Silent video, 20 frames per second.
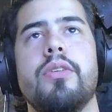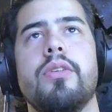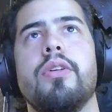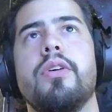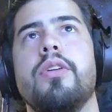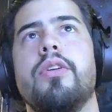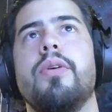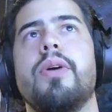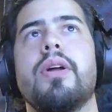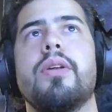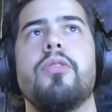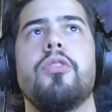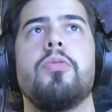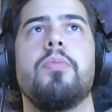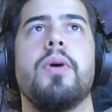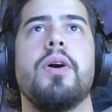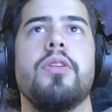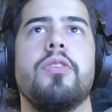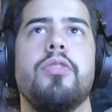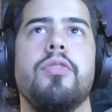the direct
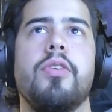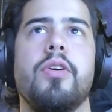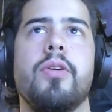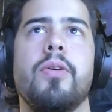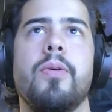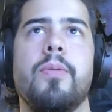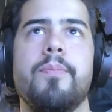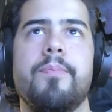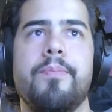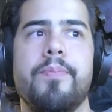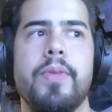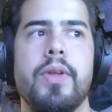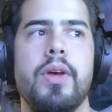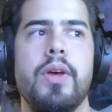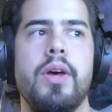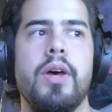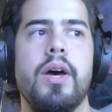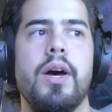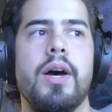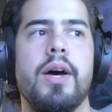response funnel.
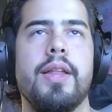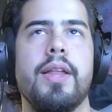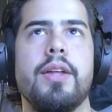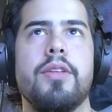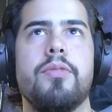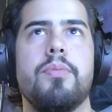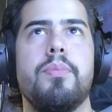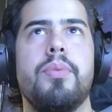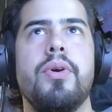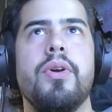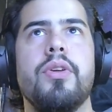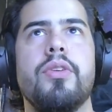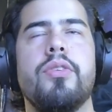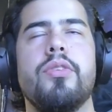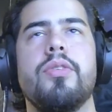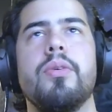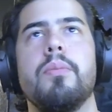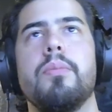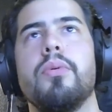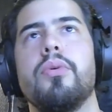That's pretty
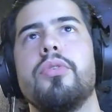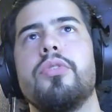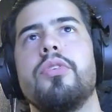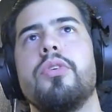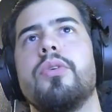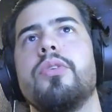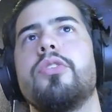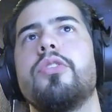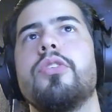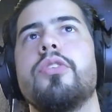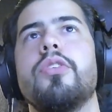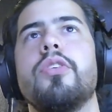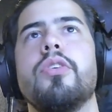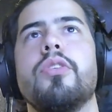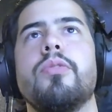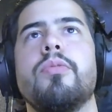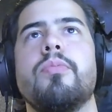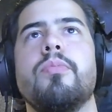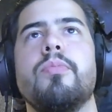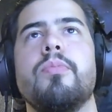simple. So it's just a
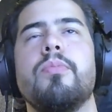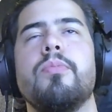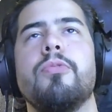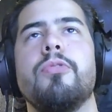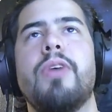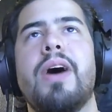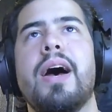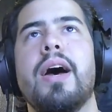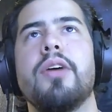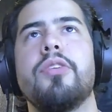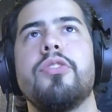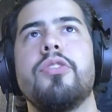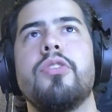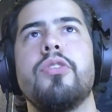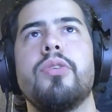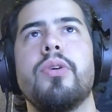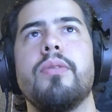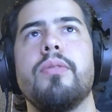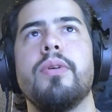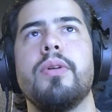fast
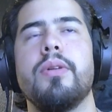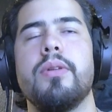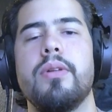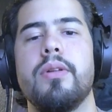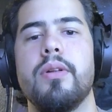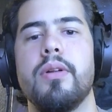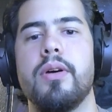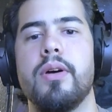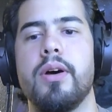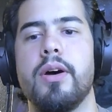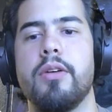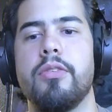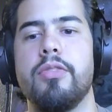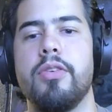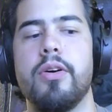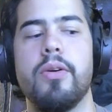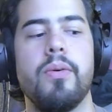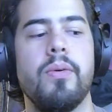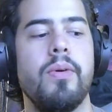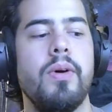driven
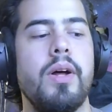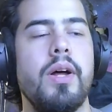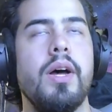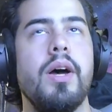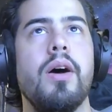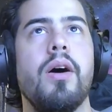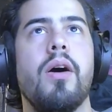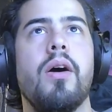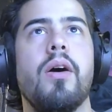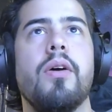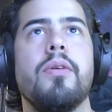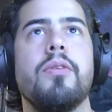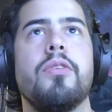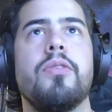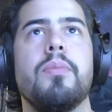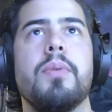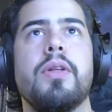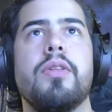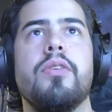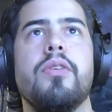funnel. All
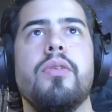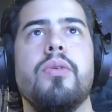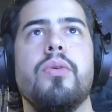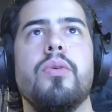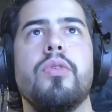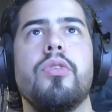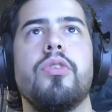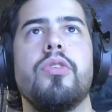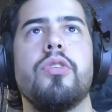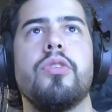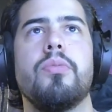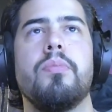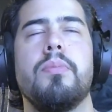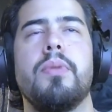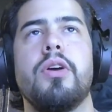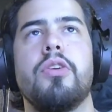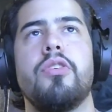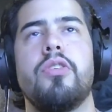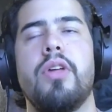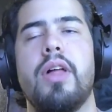it's meant to do is just
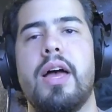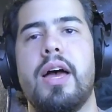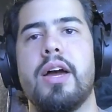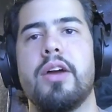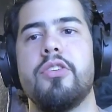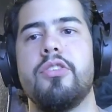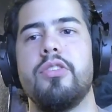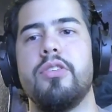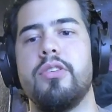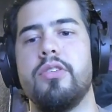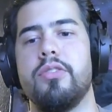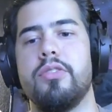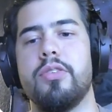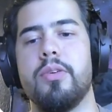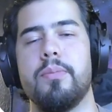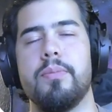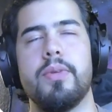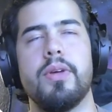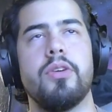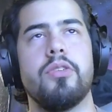measure the action of
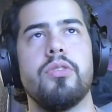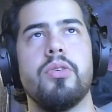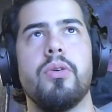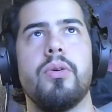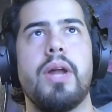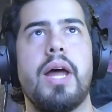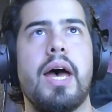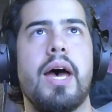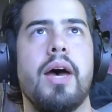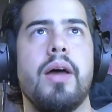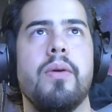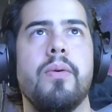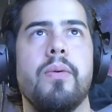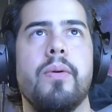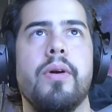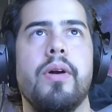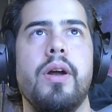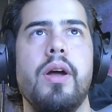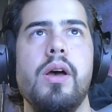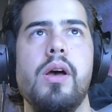something, so an ad
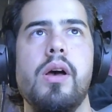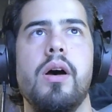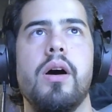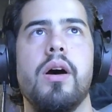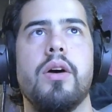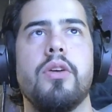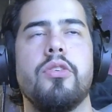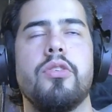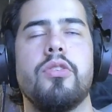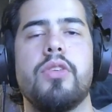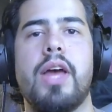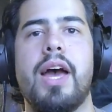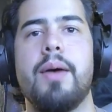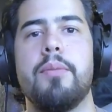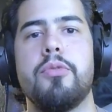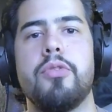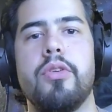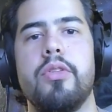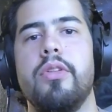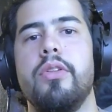or just
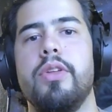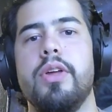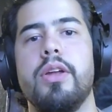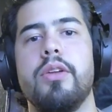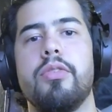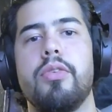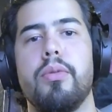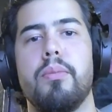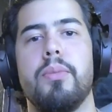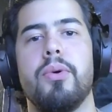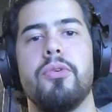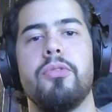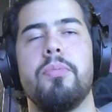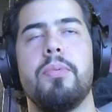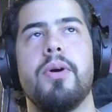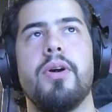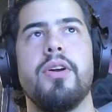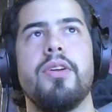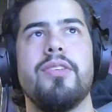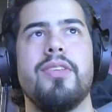capture the lead for the most
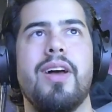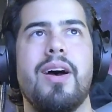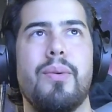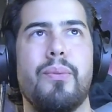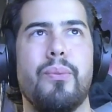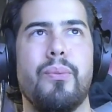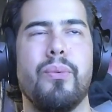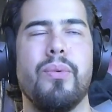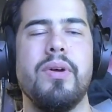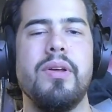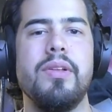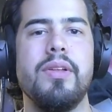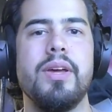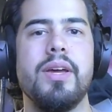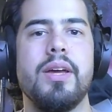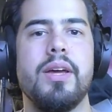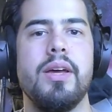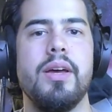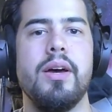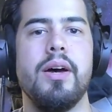part. It's not
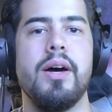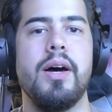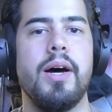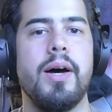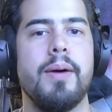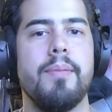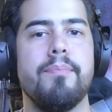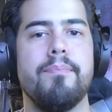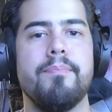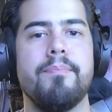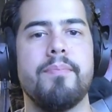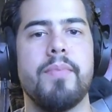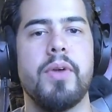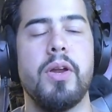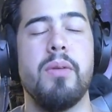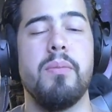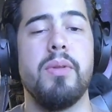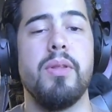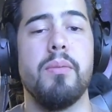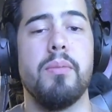really going
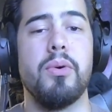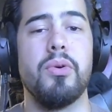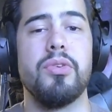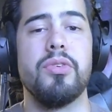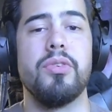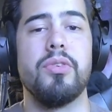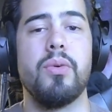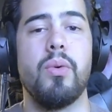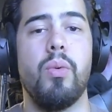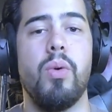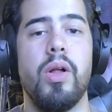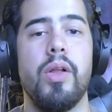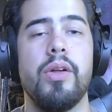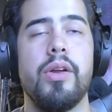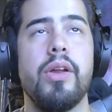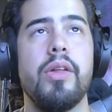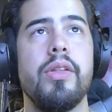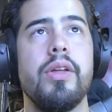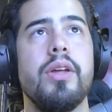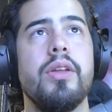to be the most
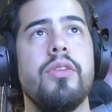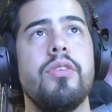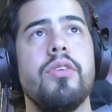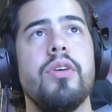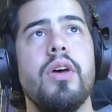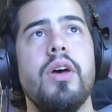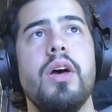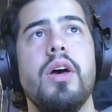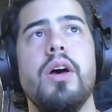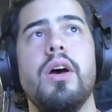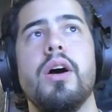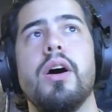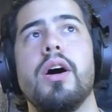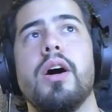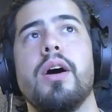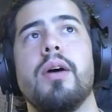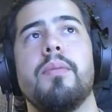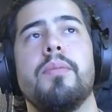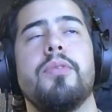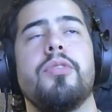quality leads.
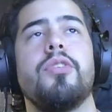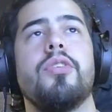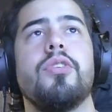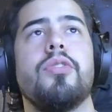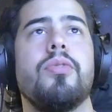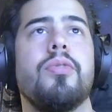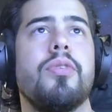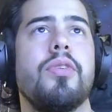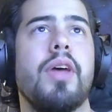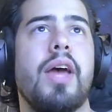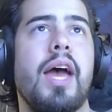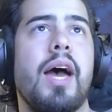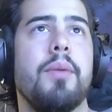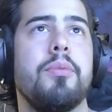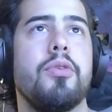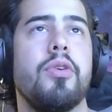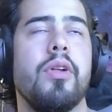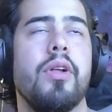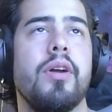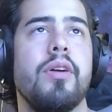It's just to
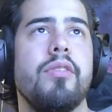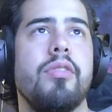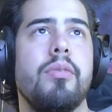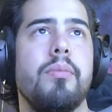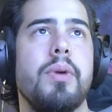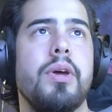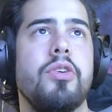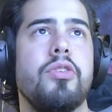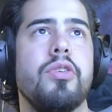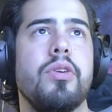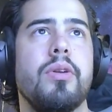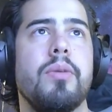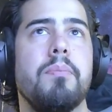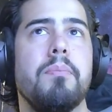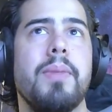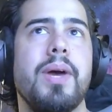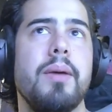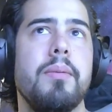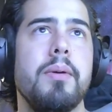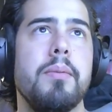capture a lot of information,
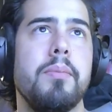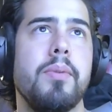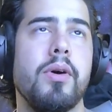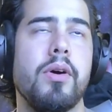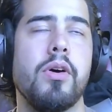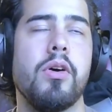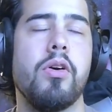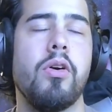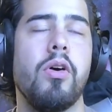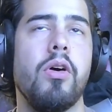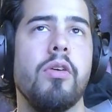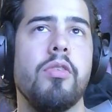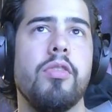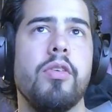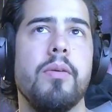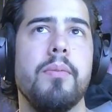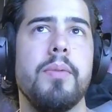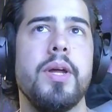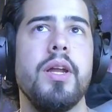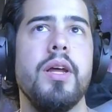maybe book a call
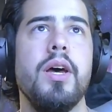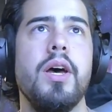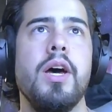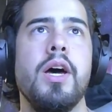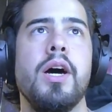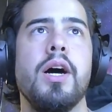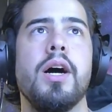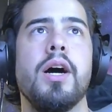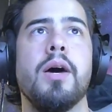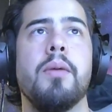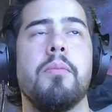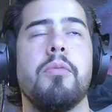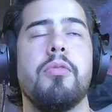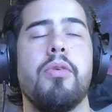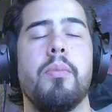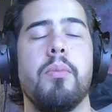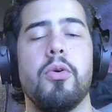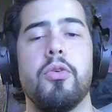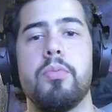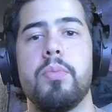from it. For
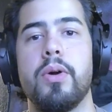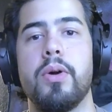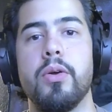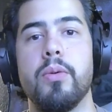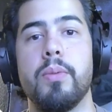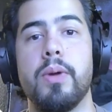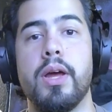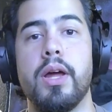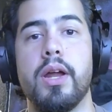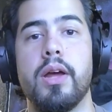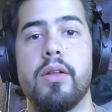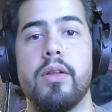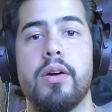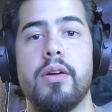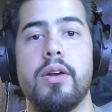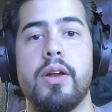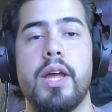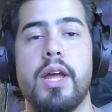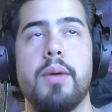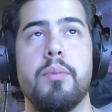the most part, you'll be getting a lot of
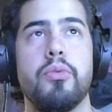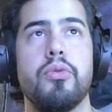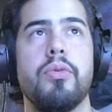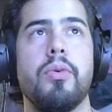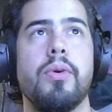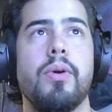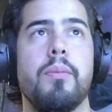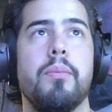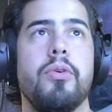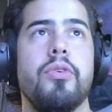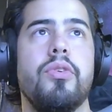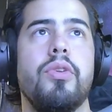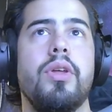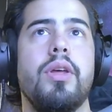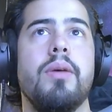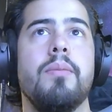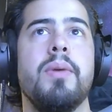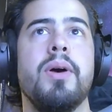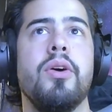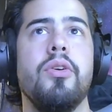names, phone numbers, and
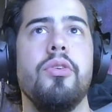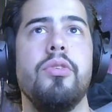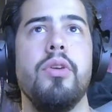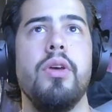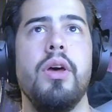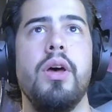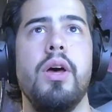emails.